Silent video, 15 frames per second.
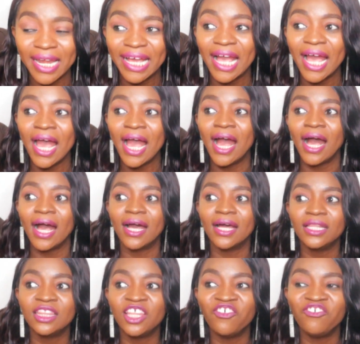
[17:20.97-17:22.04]
Like,
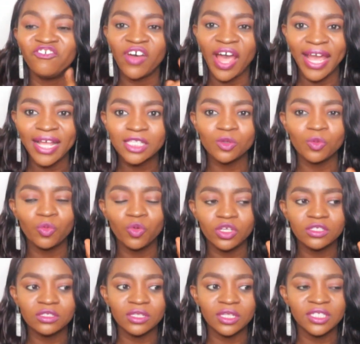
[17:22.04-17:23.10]
the fight
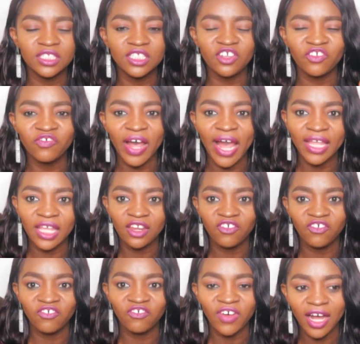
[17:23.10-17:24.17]
was the
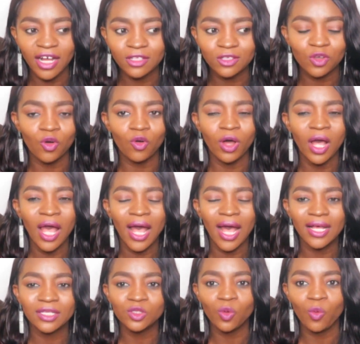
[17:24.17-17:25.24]
defining factor
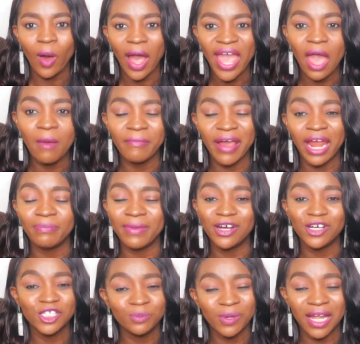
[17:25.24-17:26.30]
as to why I married my
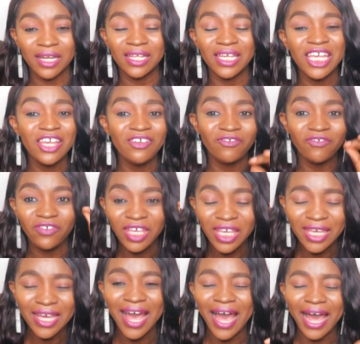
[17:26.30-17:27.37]
husband. If
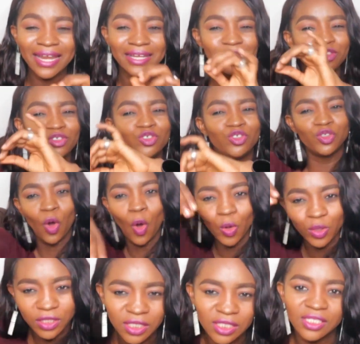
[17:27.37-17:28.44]
he had
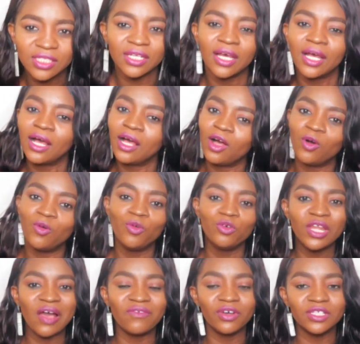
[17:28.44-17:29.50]
jounced, we
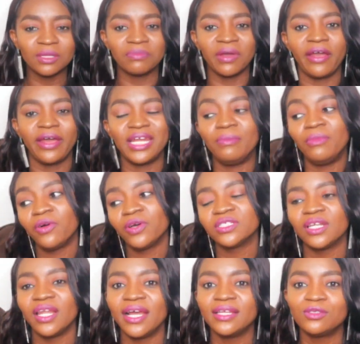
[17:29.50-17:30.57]
would not have gotten married. I'm not going
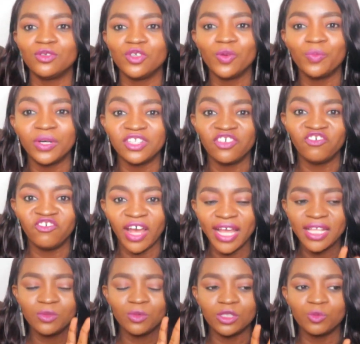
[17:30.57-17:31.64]
to lie to you. But the
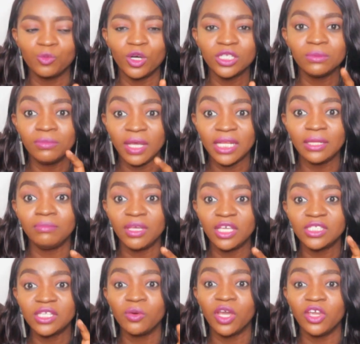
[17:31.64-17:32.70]
fight was what made
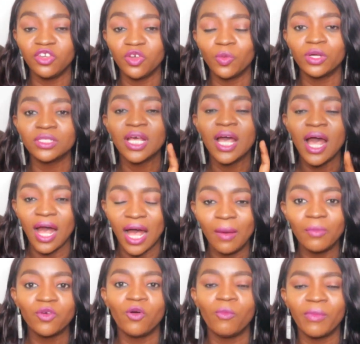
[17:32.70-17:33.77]
me say, okay, you know what?
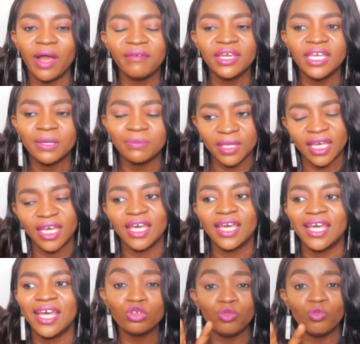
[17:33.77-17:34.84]
I'm going to marry him,
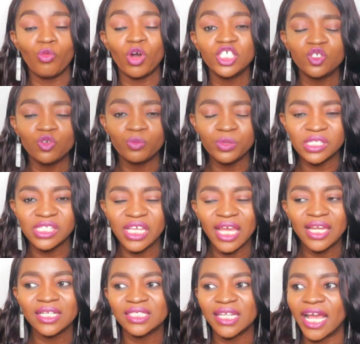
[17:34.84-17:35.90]
yeah. So what you'll be
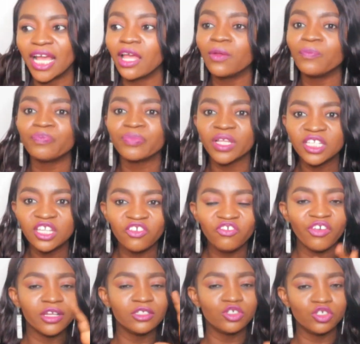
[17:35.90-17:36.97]
seeing is like
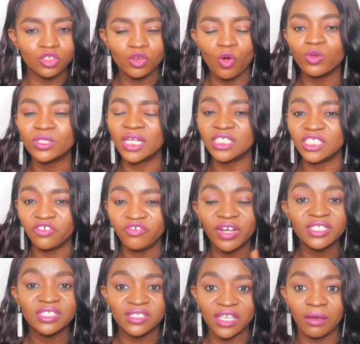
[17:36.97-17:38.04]
different shows and
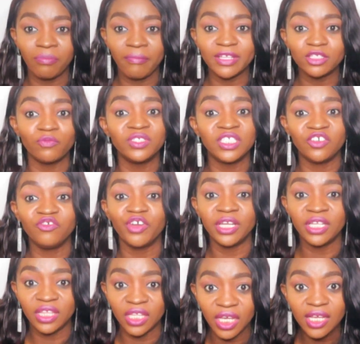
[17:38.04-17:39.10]
different segments of
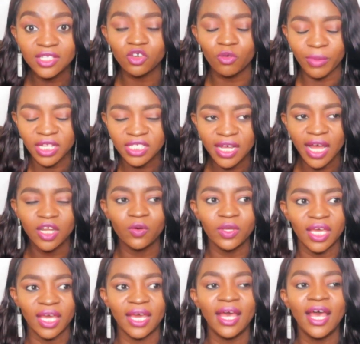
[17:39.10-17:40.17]
different things on my channel,
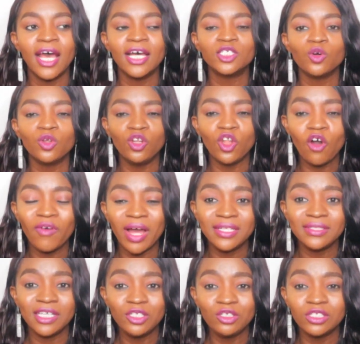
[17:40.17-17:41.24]
yeah. So Love
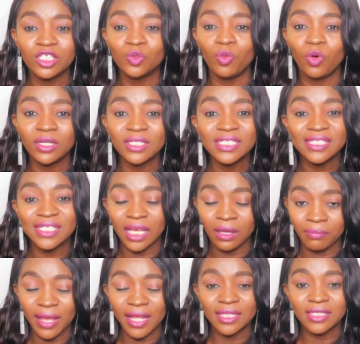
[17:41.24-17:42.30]
and Issues is one
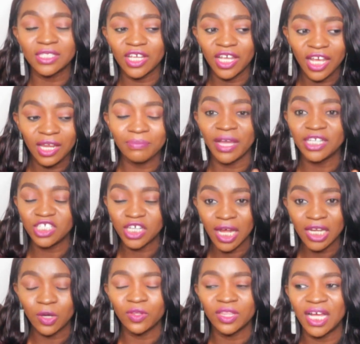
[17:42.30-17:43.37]
segment in my
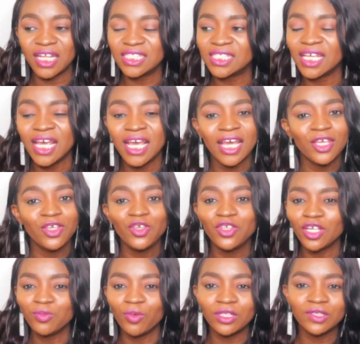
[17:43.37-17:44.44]
channel that
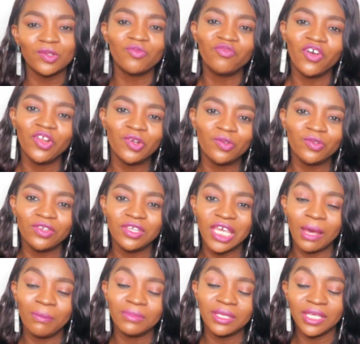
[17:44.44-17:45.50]
you just want to follow, you
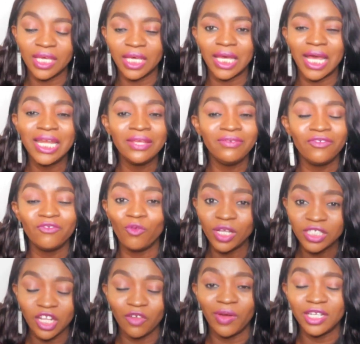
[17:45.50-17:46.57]
get me, yeah. And if you've
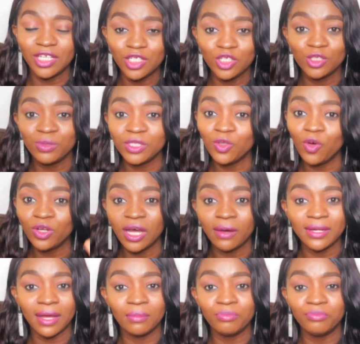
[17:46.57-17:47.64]
watched Love and Issues, please go
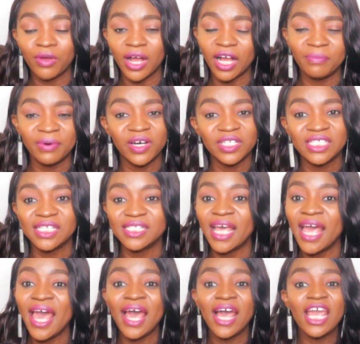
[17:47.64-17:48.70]
down and brag about it.